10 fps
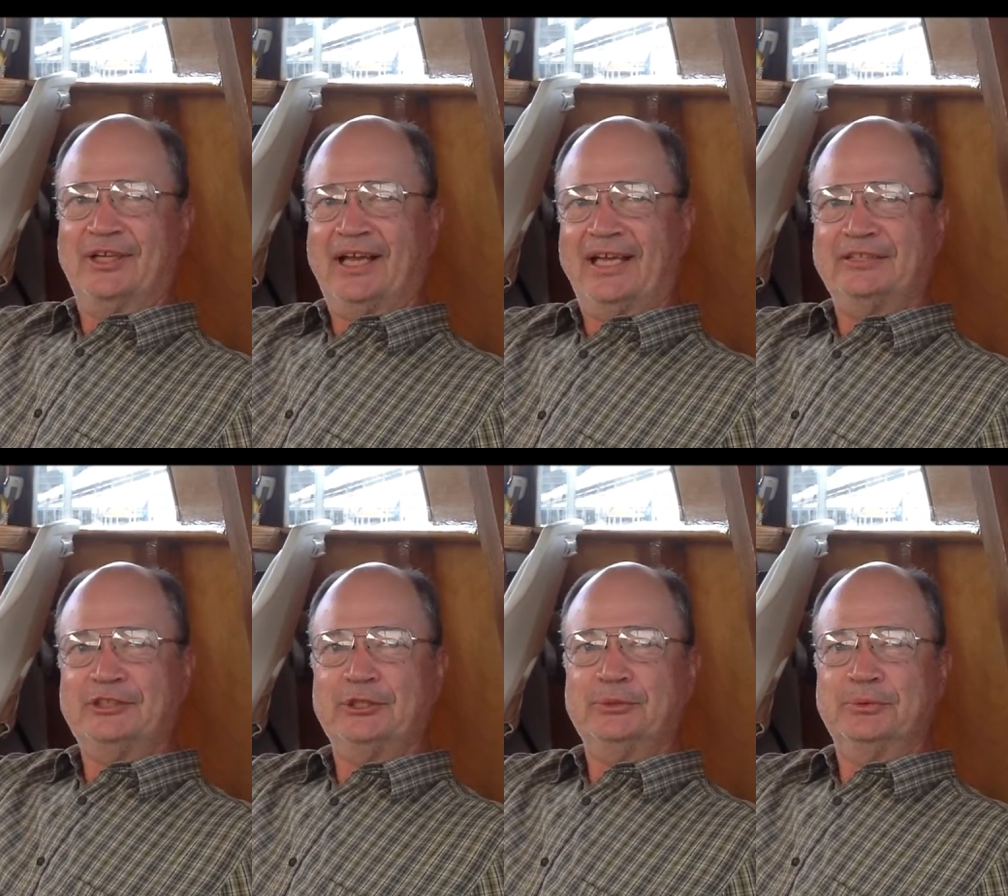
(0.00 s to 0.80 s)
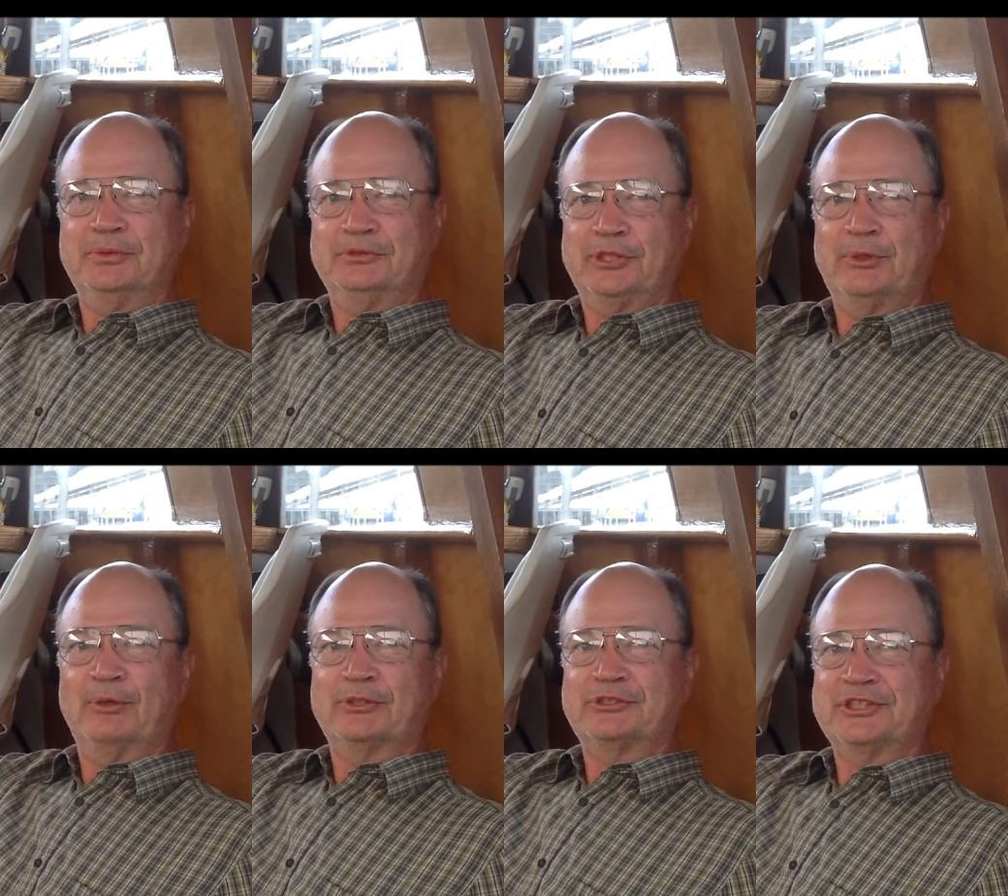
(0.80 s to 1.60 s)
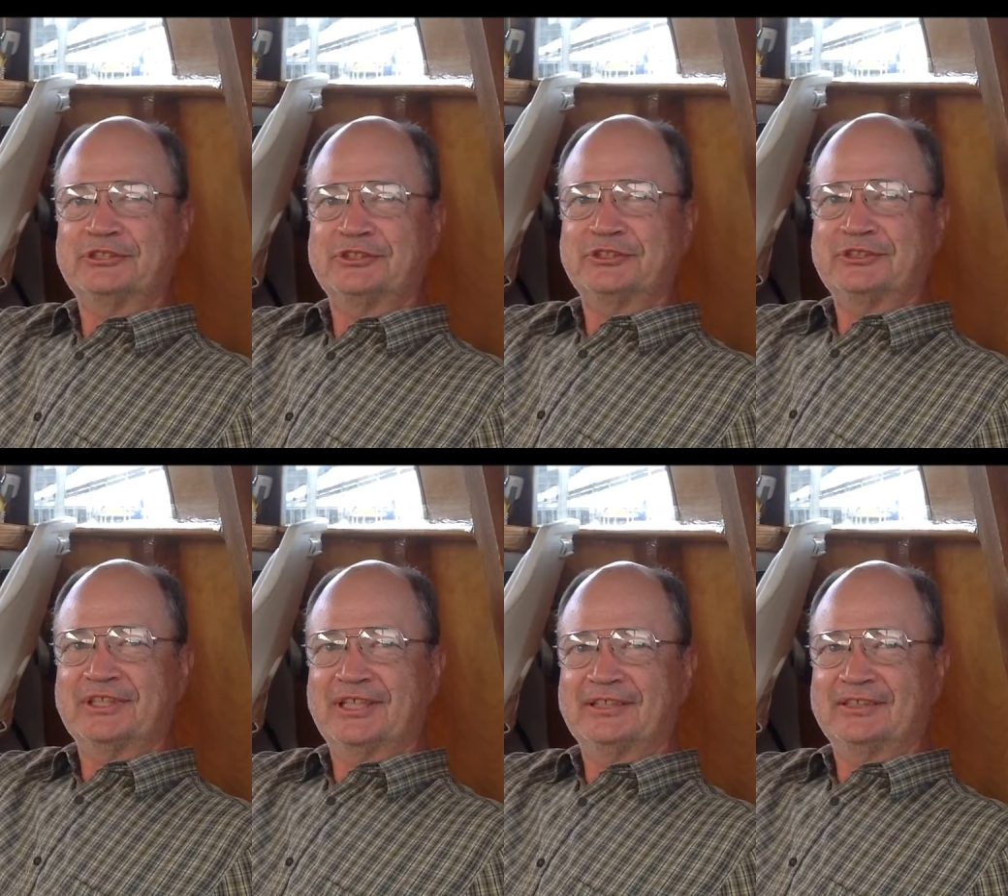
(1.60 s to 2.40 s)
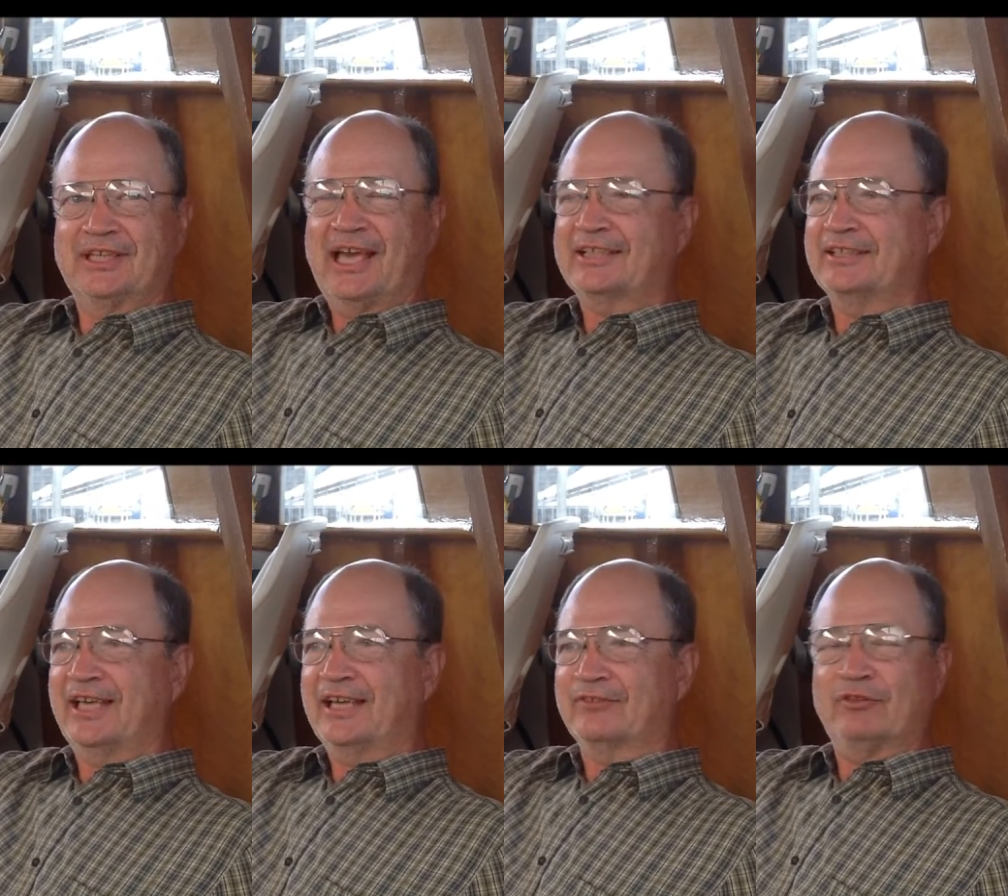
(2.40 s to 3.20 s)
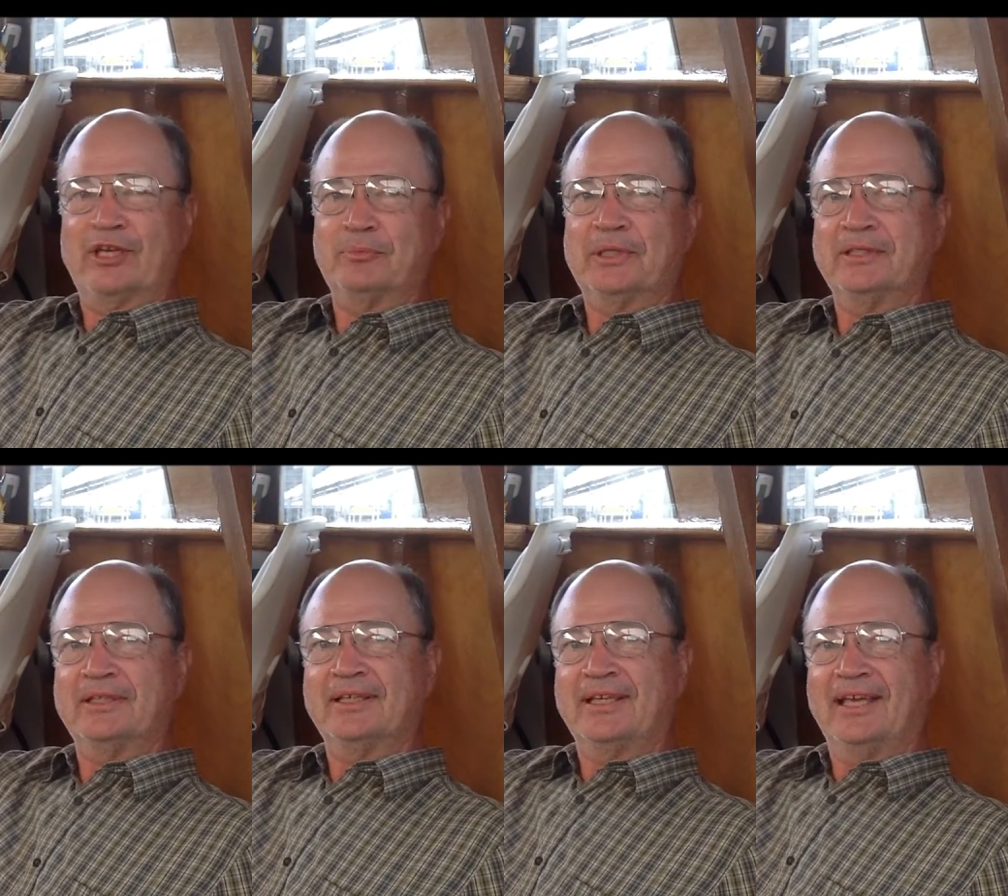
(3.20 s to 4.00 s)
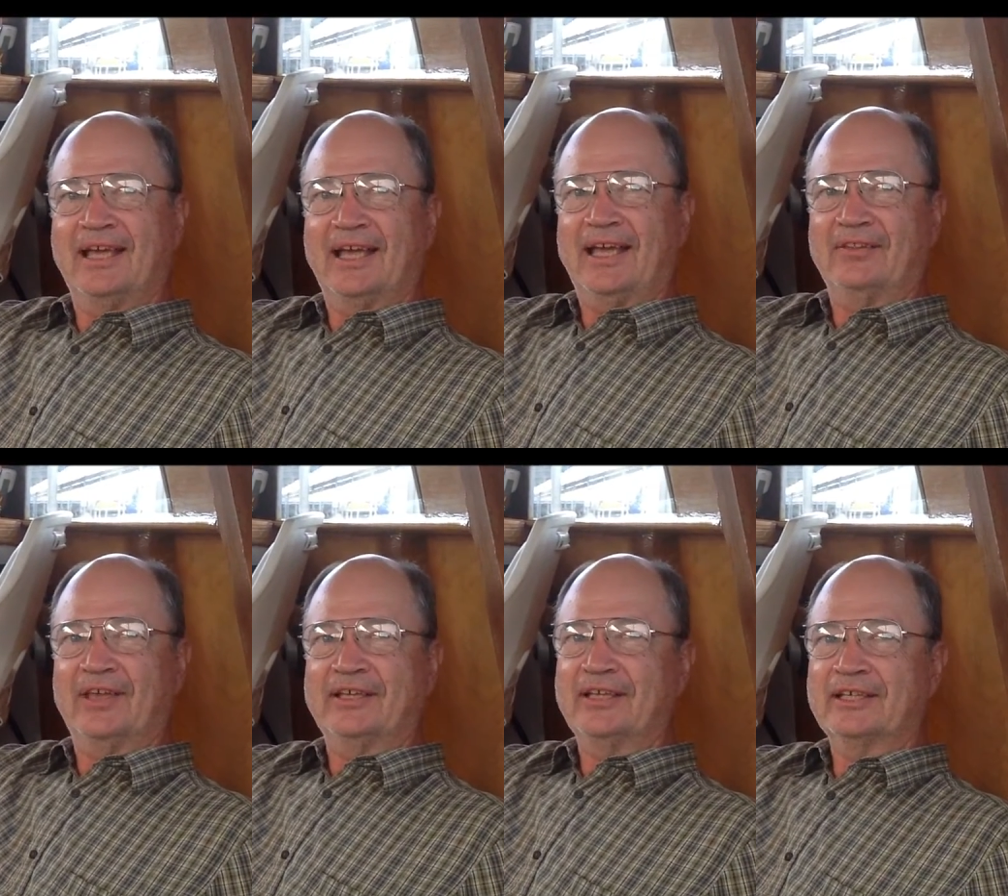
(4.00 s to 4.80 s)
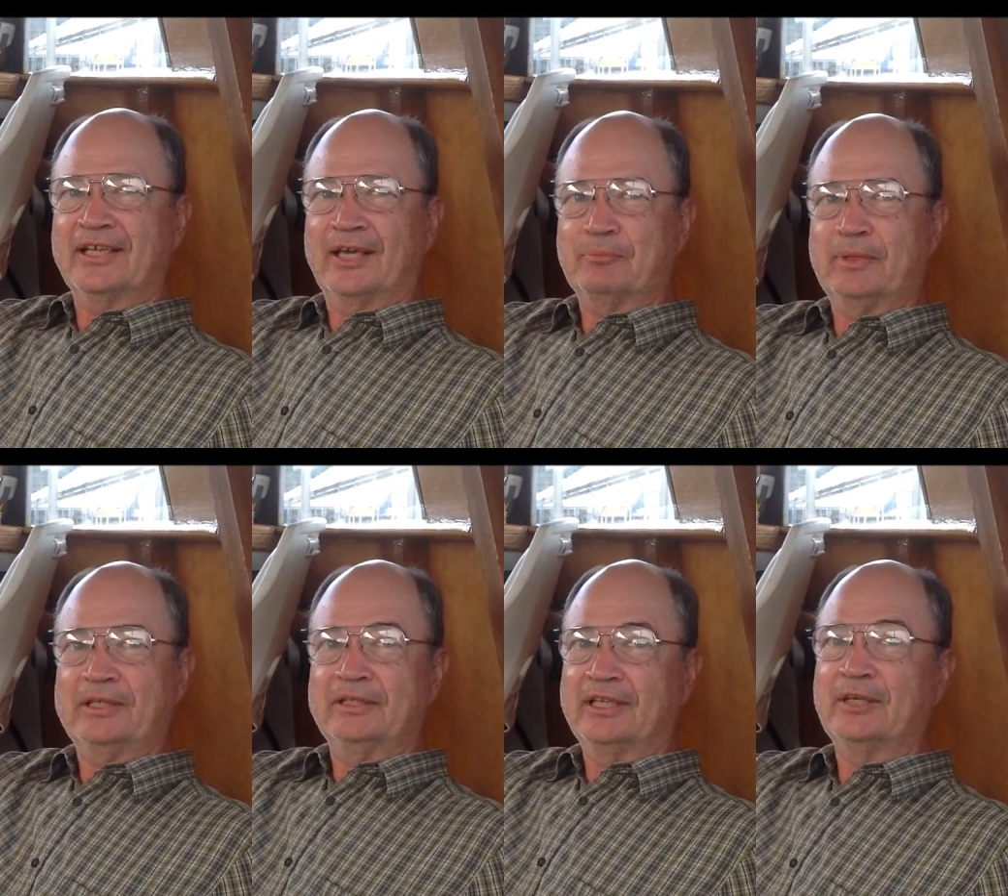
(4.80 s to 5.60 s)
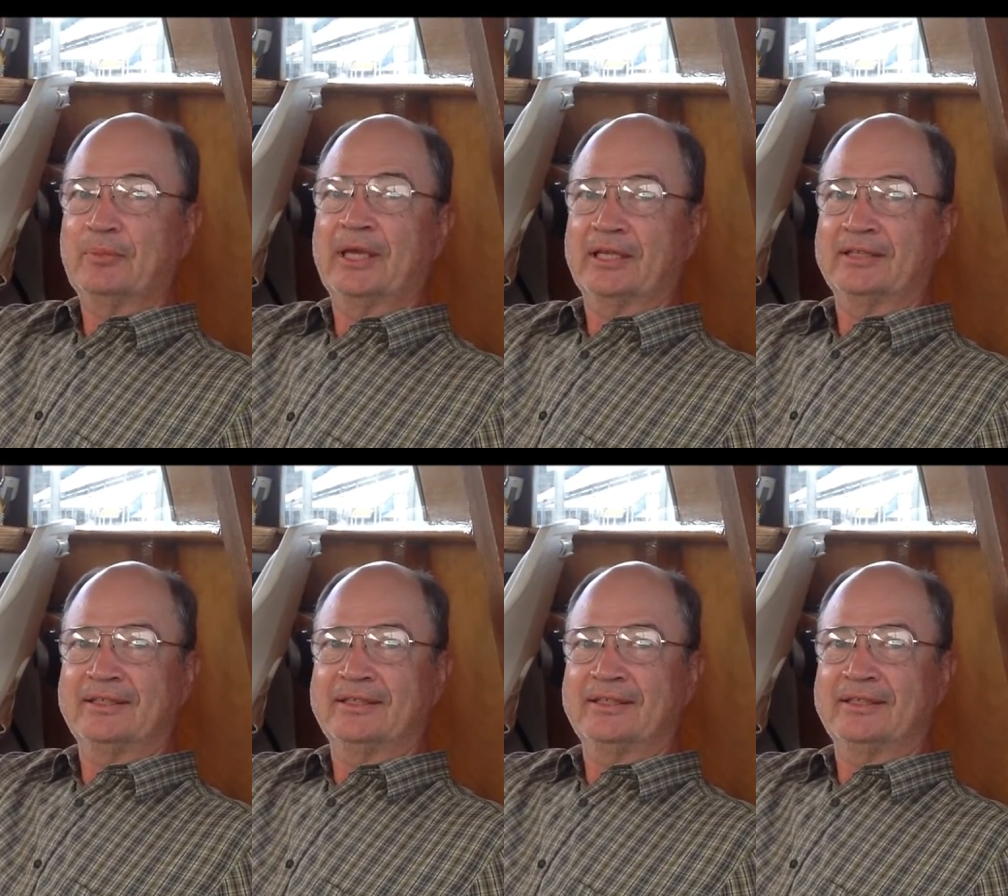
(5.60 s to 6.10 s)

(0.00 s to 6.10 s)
I had two older sisters that liked to aggravate me, and they nicknamed me Lily May.